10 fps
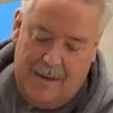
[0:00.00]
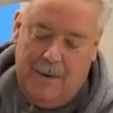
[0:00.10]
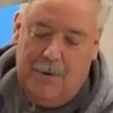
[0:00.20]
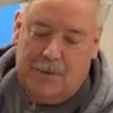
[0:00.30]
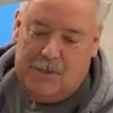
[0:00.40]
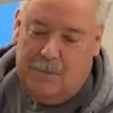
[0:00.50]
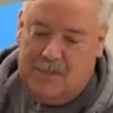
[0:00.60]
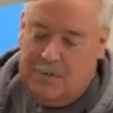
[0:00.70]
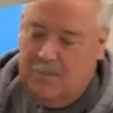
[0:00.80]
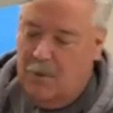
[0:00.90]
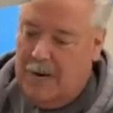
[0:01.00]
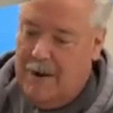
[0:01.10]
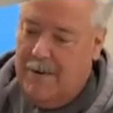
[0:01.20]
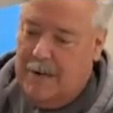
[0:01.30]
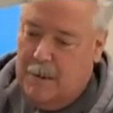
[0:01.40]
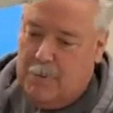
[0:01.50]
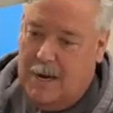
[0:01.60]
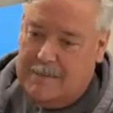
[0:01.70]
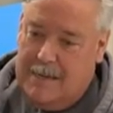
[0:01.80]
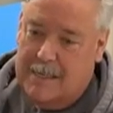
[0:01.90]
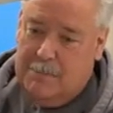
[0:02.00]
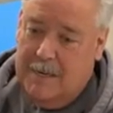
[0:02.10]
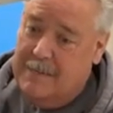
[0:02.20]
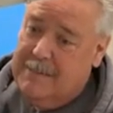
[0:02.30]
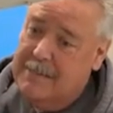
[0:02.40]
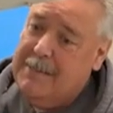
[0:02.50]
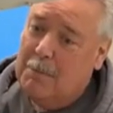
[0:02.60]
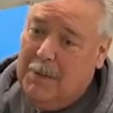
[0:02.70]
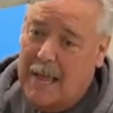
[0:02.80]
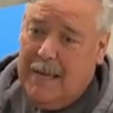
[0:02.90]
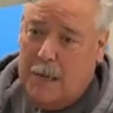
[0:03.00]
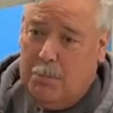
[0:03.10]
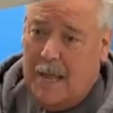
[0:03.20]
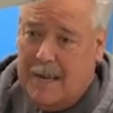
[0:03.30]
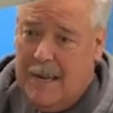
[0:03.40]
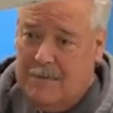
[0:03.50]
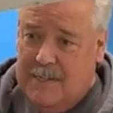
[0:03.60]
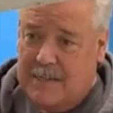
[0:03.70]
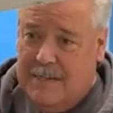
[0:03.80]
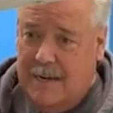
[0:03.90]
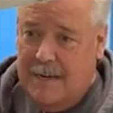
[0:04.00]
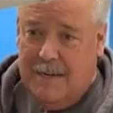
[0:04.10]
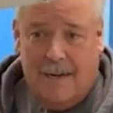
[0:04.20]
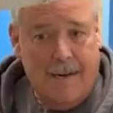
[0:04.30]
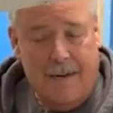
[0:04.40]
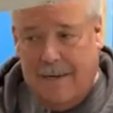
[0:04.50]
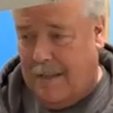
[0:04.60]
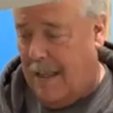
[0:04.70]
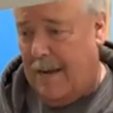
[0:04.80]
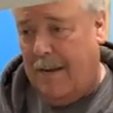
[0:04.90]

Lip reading: he used some Bulgarian in the process, but is this a blankety blank F-16? And